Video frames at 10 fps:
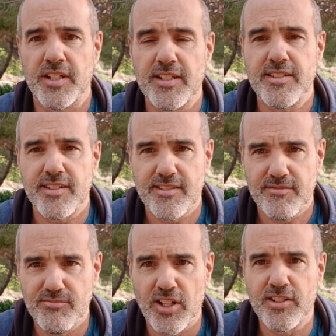It's
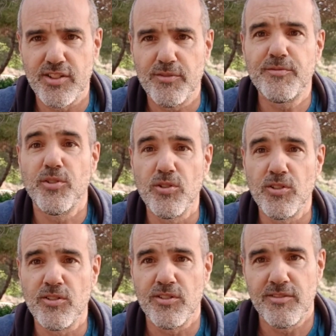not the
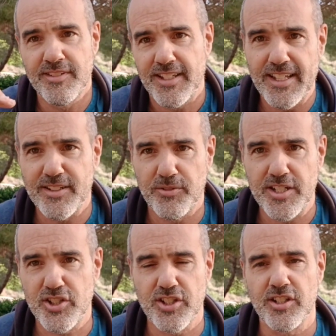full
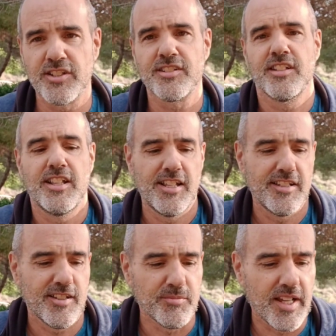iteration.
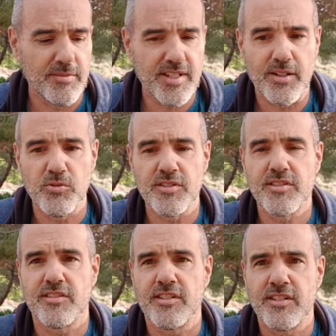Sometimes I was
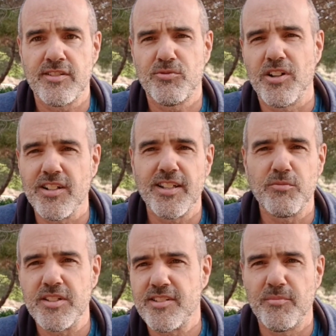struggling
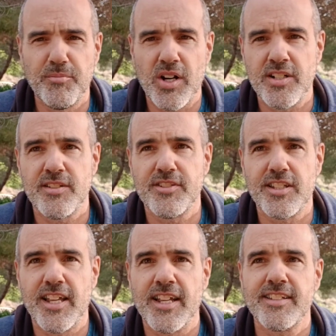with some parts of the
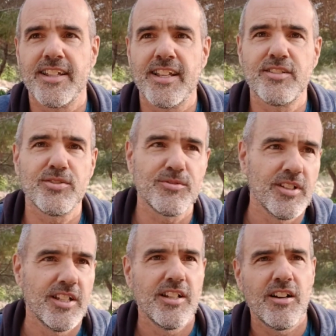text. I had to,
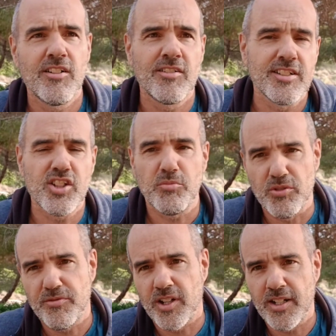oh, in chapter
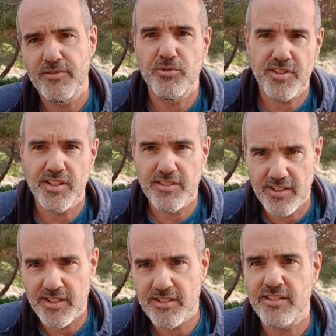5, you say
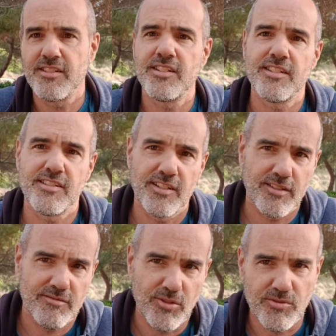this, and this is not
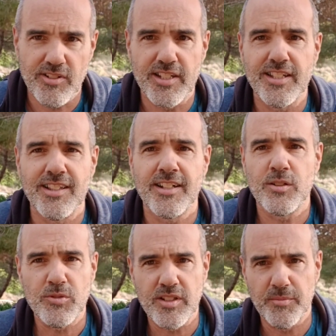totally in line
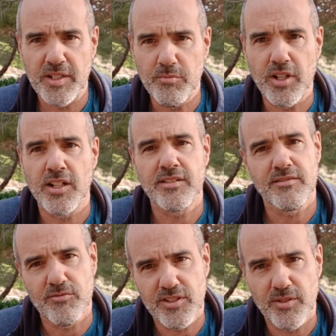with the main plot and
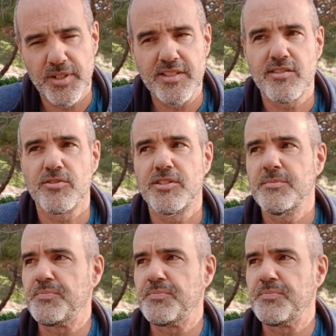with the main story.